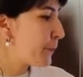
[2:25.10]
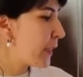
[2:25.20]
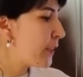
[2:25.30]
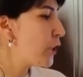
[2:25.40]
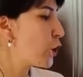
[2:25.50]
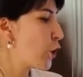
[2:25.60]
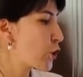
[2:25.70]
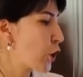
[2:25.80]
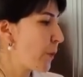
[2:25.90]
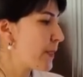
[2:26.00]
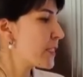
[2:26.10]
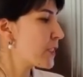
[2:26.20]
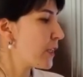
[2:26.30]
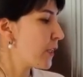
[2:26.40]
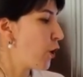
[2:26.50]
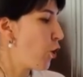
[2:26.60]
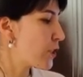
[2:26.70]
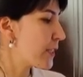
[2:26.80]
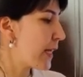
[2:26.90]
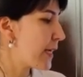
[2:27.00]
nitrosomes
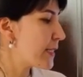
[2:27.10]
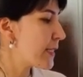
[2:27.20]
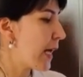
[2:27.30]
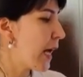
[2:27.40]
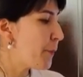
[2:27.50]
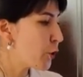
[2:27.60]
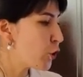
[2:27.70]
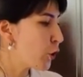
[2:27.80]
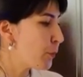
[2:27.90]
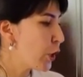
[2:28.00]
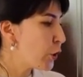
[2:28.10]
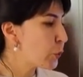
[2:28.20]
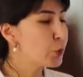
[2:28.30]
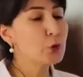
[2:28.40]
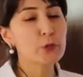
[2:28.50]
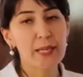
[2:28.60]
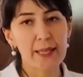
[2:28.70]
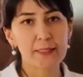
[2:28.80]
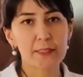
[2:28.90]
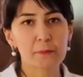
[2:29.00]
oxidize ammonium to nitrate.